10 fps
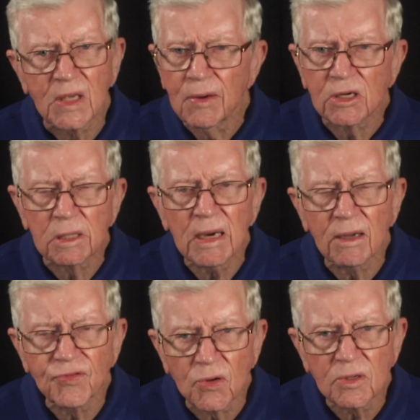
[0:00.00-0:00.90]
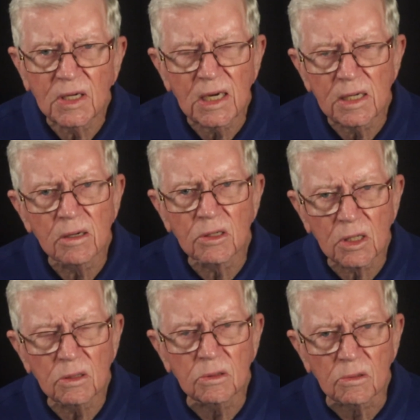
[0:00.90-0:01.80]
He was about 13 years
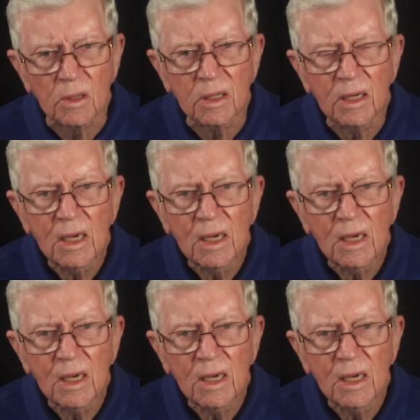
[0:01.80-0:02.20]
old.